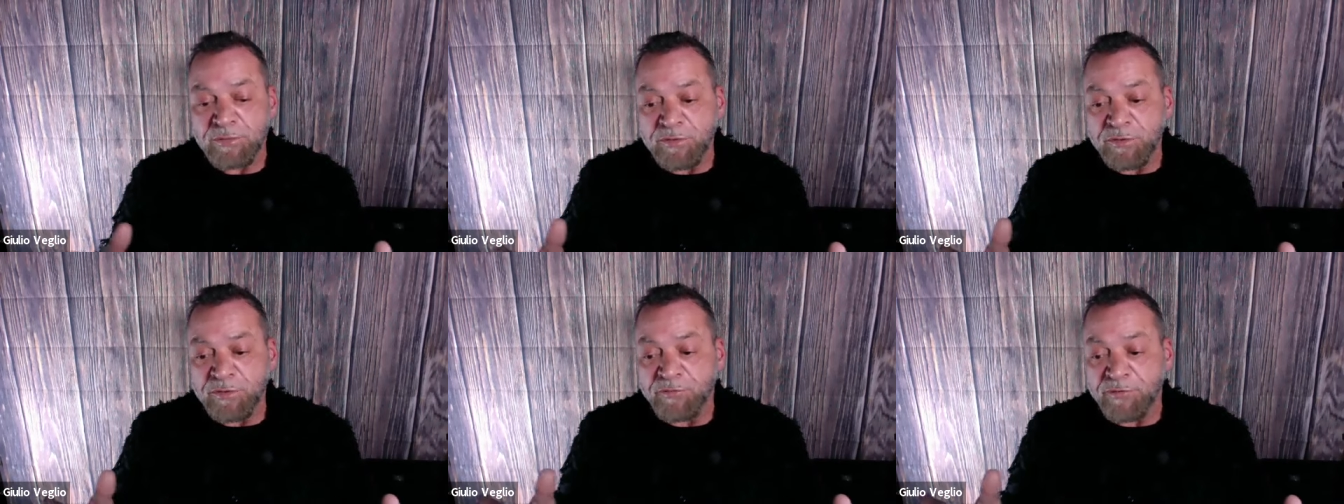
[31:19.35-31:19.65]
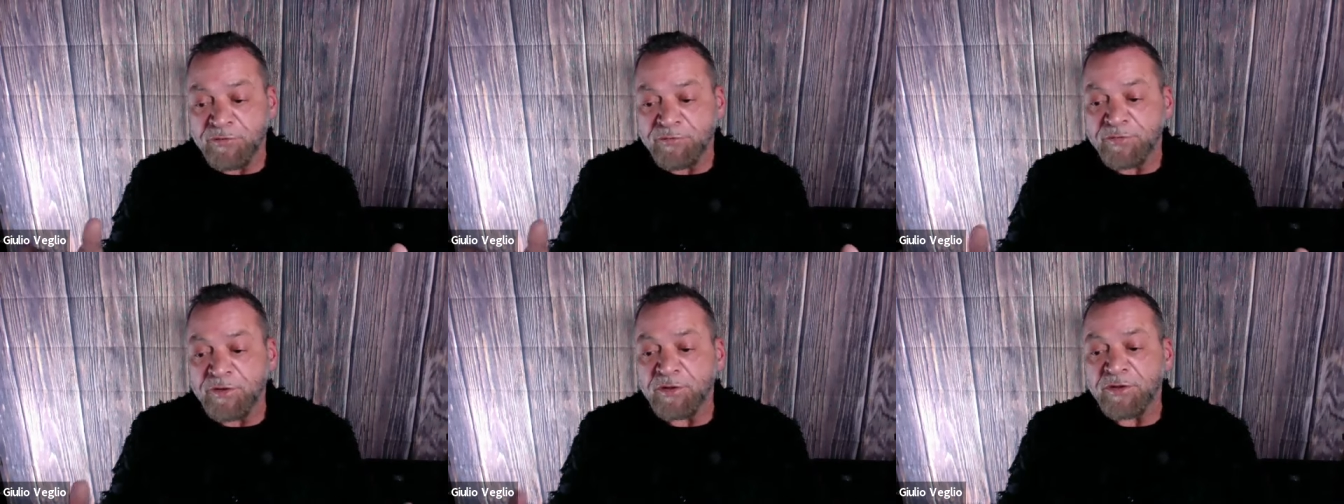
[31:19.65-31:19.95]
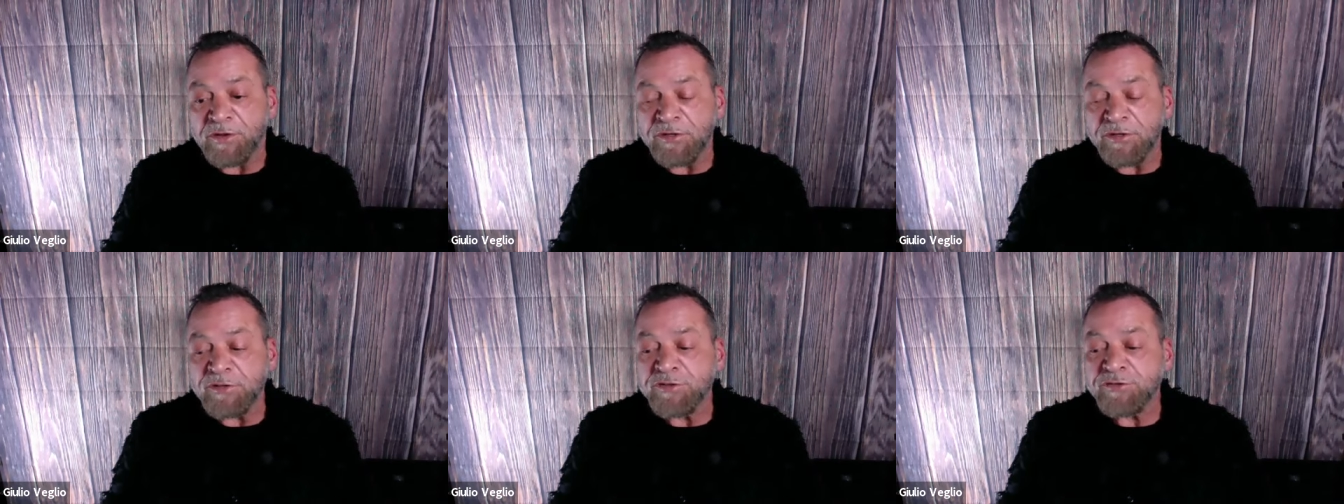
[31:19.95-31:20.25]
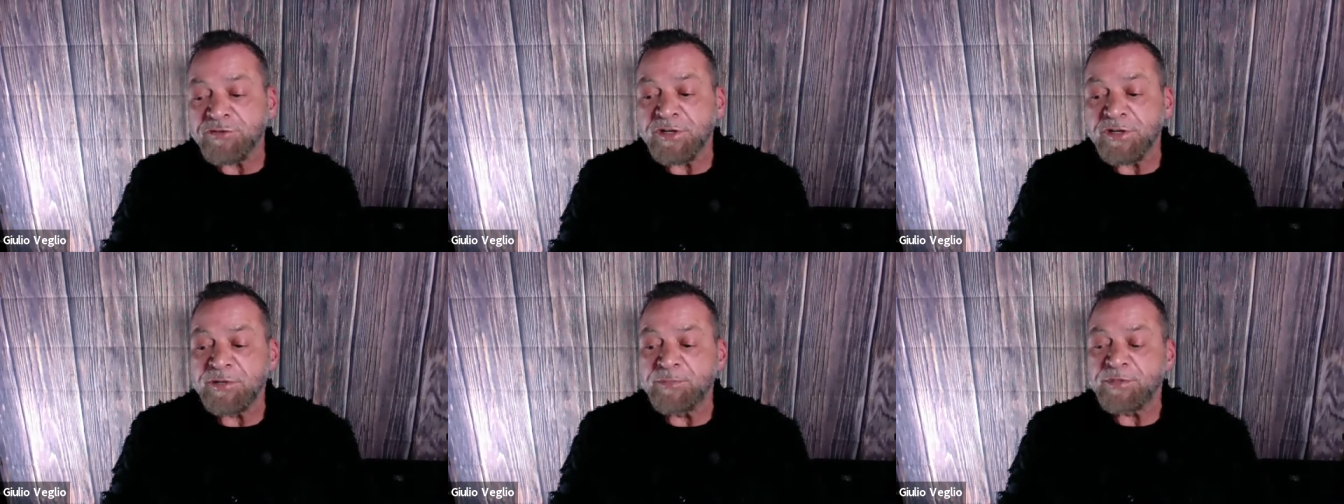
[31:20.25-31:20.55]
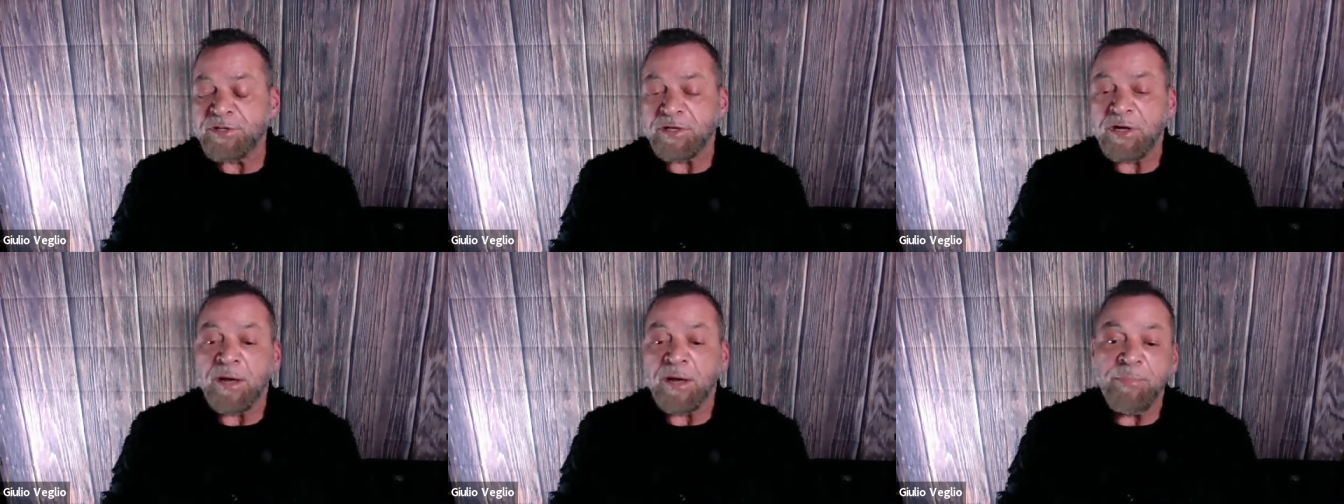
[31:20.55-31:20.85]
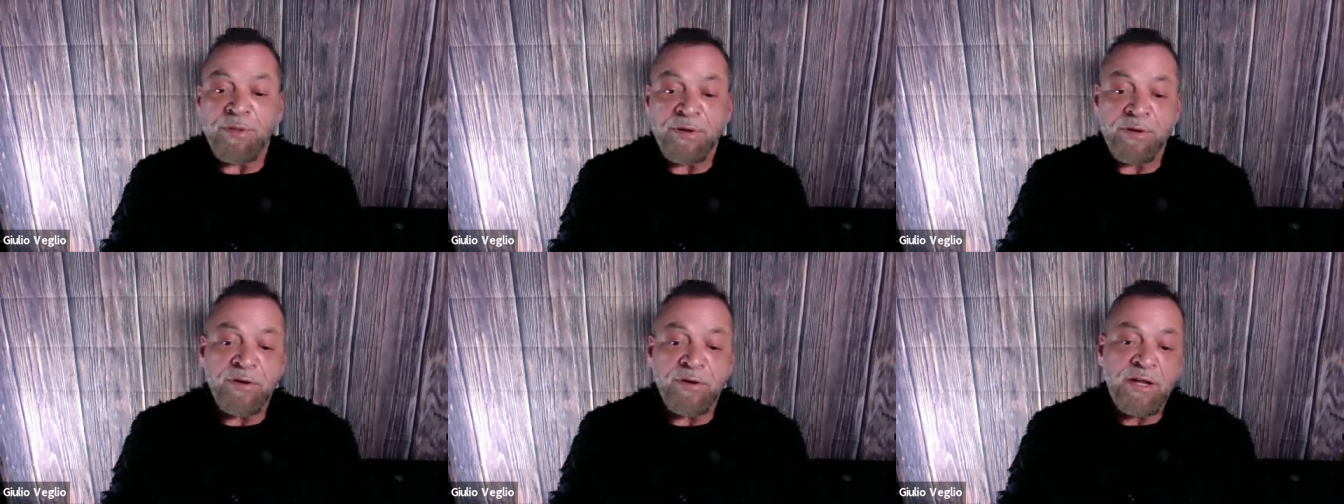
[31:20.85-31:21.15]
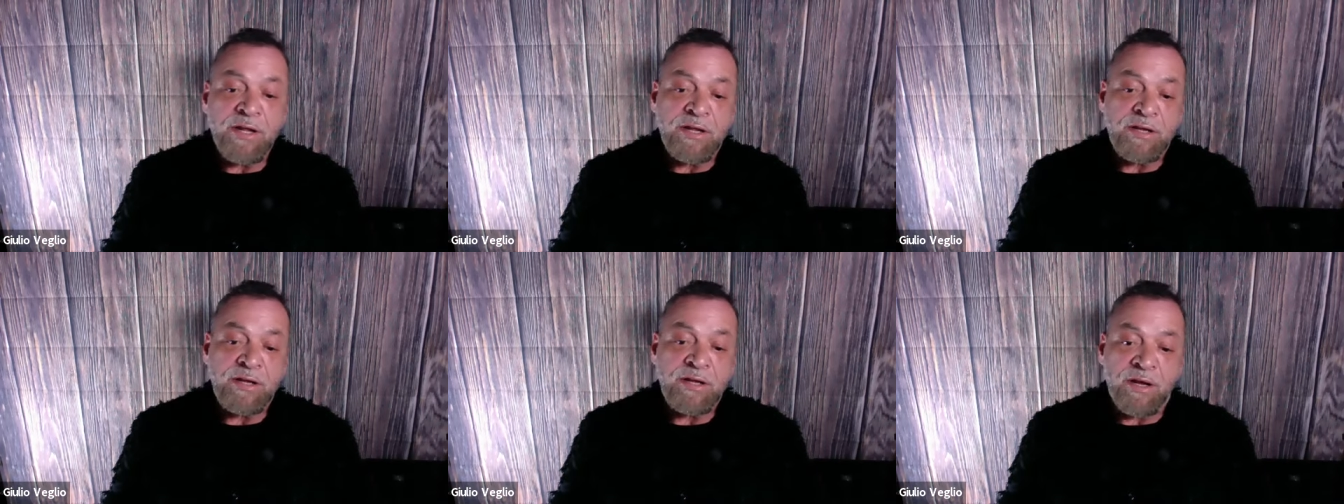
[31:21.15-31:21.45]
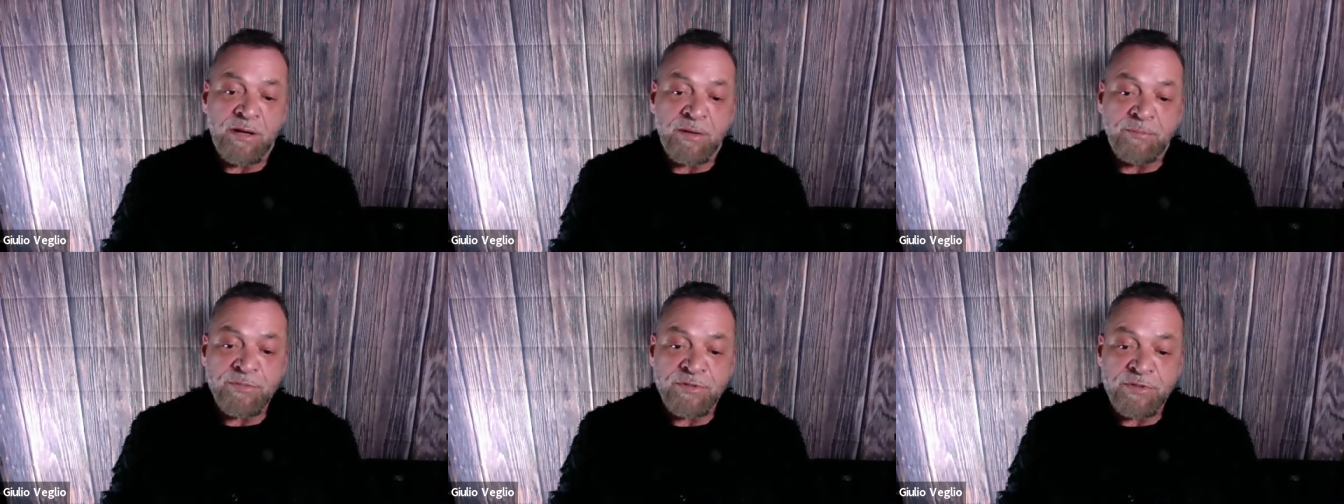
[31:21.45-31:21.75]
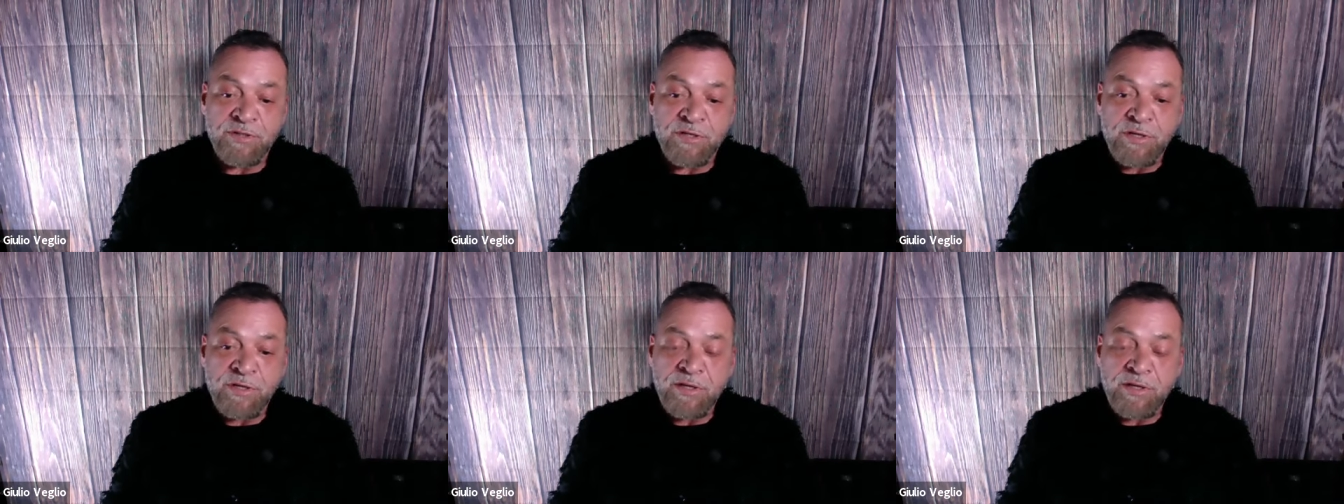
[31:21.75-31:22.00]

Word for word: to fulfill their dreams and up their incomes.